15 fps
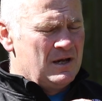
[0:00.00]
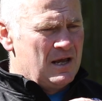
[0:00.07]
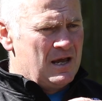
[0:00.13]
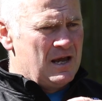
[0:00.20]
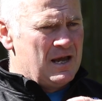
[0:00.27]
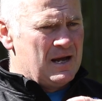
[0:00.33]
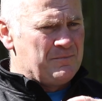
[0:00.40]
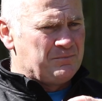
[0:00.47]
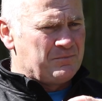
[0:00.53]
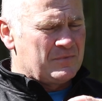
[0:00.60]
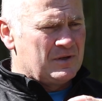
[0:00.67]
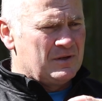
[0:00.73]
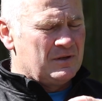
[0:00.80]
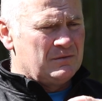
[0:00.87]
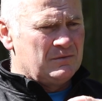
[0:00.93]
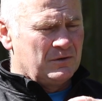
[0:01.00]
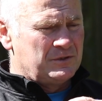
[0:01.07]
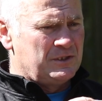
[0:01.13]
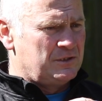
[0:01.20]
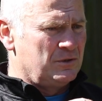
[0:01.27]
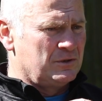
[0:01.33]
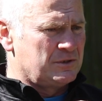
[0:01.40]

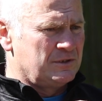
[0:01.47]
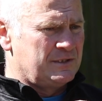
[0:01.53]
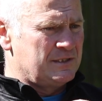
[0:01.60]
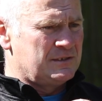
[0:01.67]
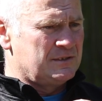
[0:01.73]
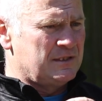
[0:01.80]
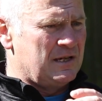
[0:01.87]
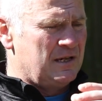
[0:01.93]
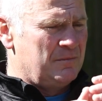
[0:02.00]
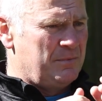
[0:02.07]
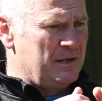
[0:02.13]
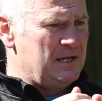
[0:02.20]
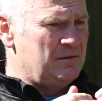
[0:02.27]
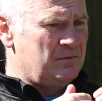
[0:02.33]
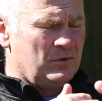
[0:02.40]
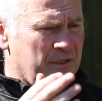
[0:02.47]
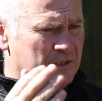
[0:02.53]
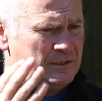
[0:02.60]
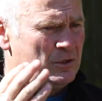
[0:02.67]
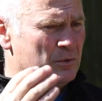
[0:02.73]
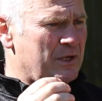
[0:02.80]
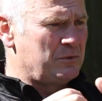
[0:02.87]
Obviously social distance that'll be, or you
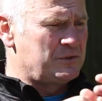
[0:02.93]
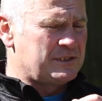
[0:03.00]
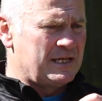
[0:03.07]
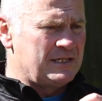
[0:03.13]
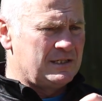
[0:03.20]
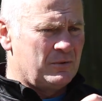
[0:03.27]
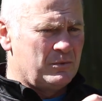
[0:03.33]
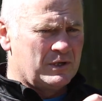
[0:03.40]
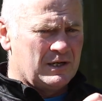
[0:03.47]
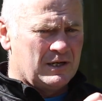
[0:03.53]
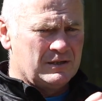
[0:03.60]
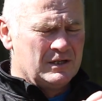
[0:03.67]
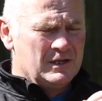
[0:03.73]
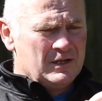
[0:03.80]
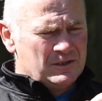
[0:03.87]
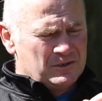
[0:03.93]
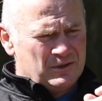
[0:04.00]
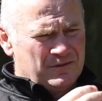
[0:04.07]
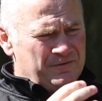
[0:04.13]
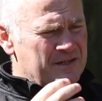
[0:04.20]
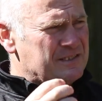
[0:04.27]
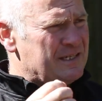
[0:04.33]
can do it outside now, we can.
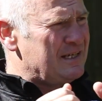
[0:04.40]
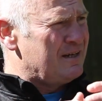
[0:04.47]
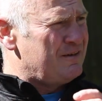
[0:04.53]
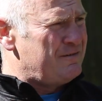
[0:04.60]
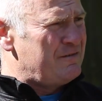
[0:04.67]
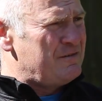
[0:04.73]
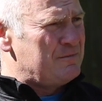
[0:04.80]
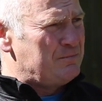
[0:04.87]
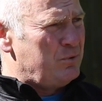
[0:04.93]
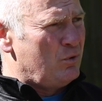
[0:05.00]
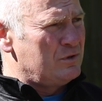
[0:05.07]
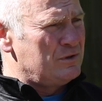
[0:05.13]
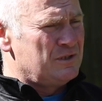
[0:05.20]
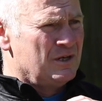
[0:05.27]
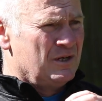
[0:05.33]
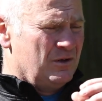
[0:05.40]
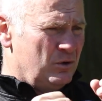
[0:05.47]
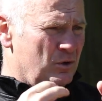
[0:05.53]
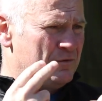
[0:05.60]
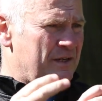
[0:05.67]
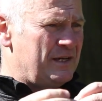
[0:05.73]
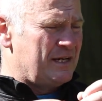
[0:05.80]
So things like that are very important.
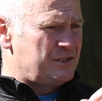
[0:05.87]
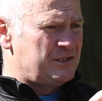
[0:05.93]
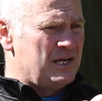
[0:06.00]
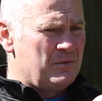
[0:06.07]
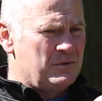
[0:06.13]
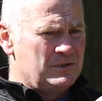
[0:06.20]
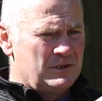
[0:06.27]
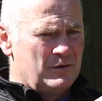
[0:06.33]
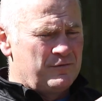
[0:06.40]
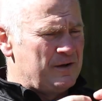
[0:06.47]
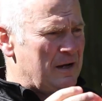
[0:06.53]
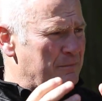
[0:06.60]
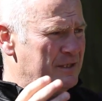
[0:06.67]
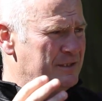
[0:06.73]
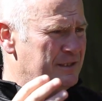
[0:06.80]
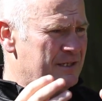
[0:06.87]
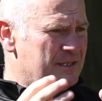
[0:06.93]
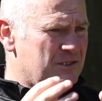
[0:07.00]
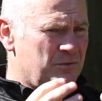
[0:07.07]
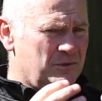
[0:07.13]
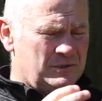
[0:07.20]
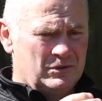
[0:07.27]
Hopefully next year we can do family
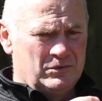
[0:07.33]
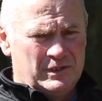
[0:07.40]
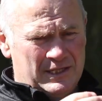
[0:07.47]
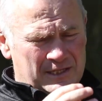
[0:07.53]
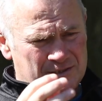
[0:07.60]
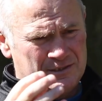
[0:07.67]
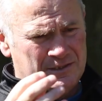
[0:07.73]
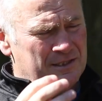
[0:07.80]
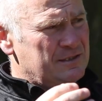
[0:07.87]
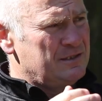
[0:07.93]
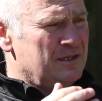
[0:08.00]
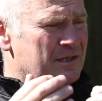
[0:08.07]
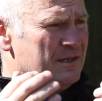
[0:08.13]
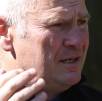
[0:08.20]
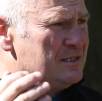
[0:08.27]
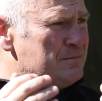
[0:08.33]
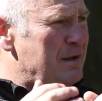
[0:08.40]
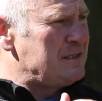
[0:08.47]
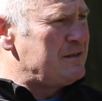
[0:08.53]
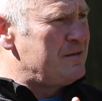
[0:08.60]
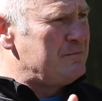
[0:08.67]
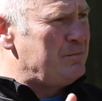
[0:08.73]
days, we'll do kids days. It's
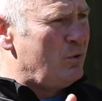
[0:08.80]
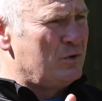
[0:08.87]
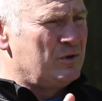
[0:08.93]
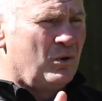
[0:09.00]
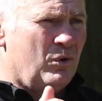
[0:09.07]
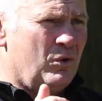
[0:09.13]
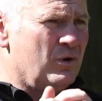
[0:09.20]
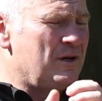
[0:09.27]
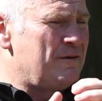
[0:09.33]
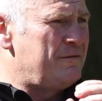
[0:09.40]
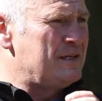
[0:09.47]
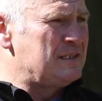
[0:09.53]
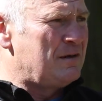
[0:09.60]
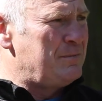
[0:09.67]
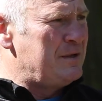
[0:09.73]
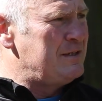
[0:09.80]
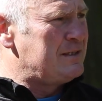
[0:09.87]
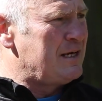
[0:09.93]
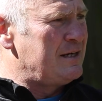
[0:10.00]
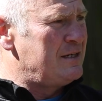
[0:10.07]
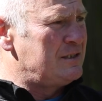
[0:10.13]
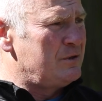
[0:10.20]
massively important, all the things I've been
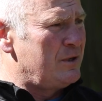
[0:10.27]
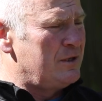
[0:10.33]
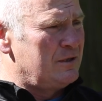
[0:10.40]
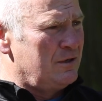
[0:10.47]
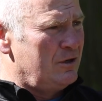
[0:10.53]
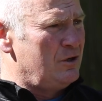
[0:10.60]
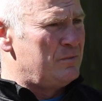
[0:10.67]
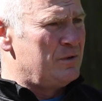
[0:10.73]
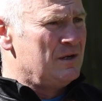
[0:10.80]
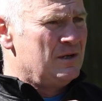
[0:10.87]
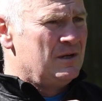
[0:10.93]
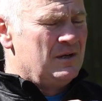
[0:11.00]
dying to do at a club.